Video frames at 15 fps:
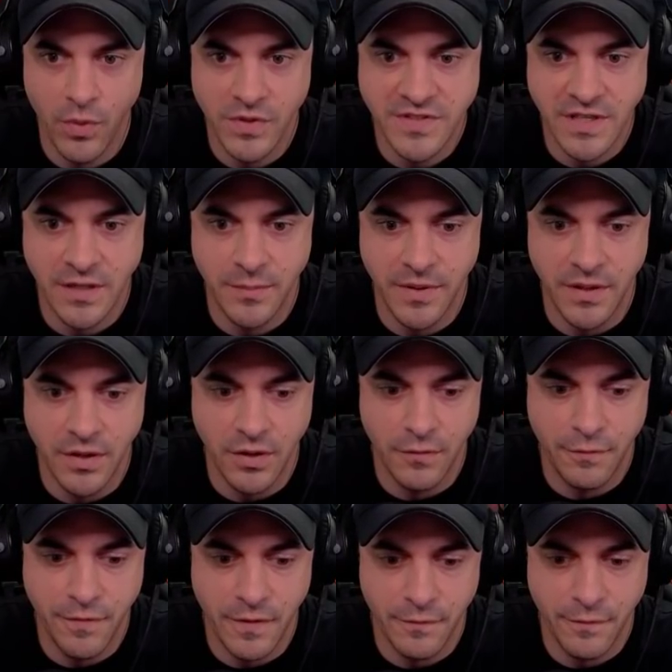what's going to be a good
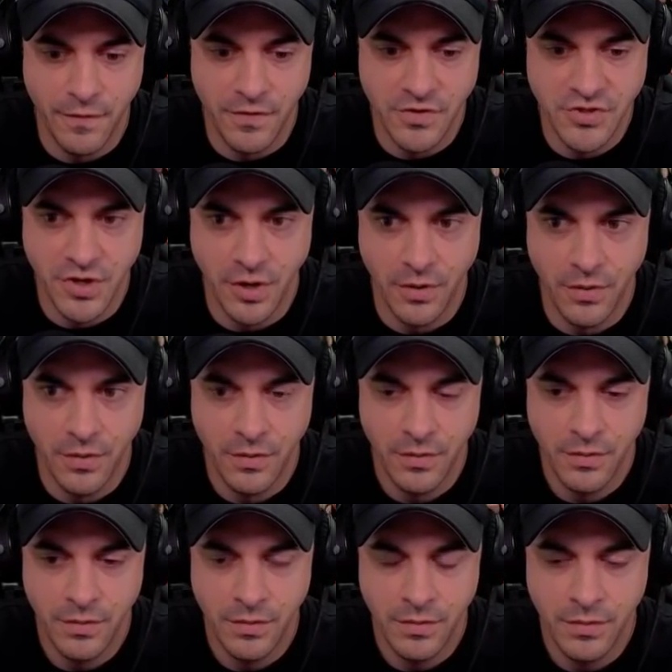fit for the show,
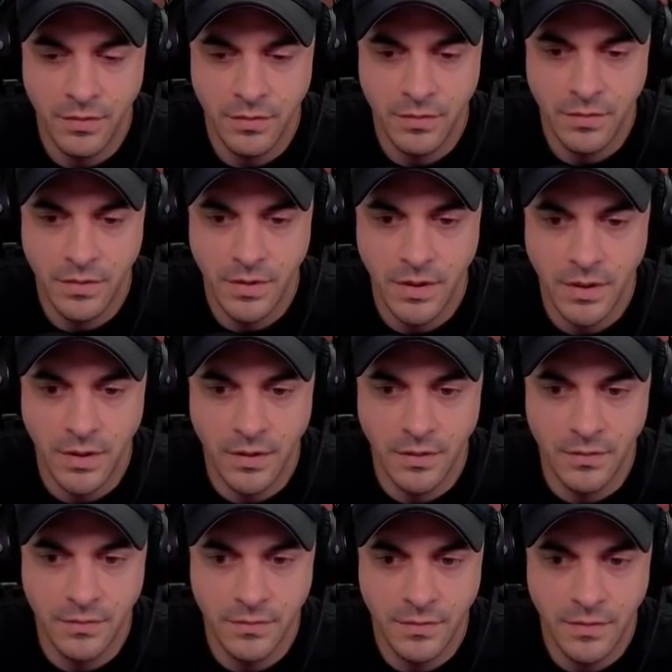you
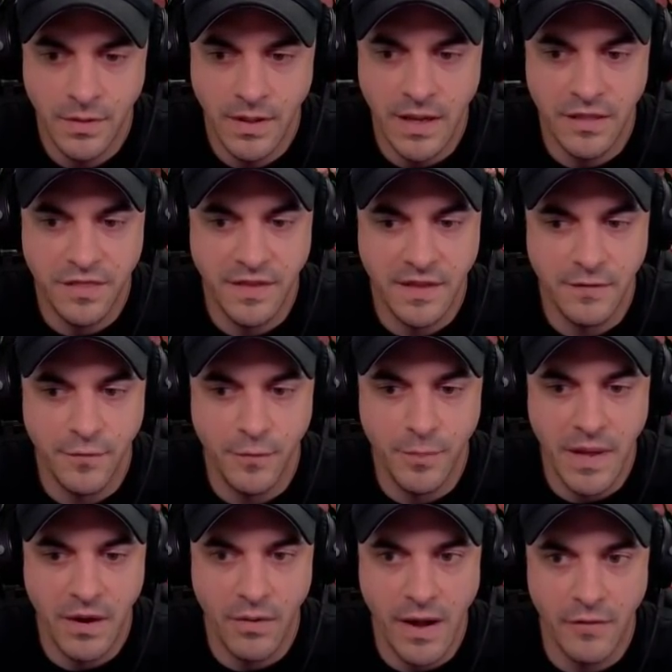know? And I think if you've
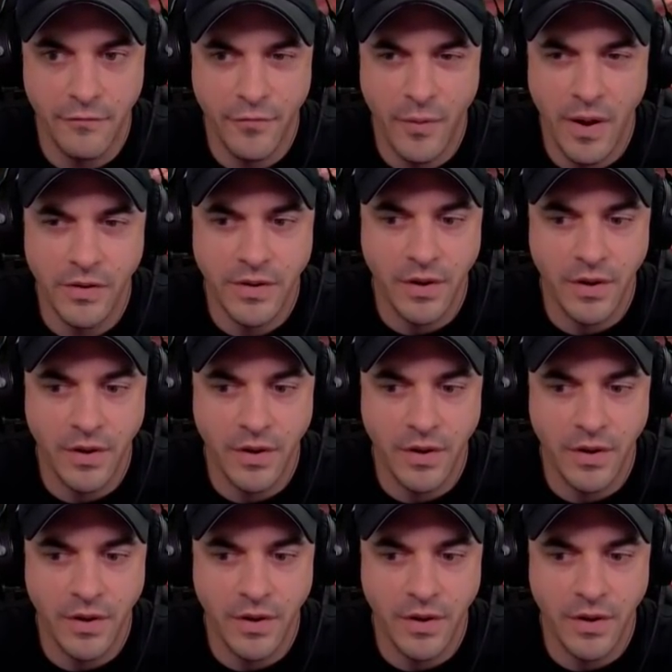been around for a while, you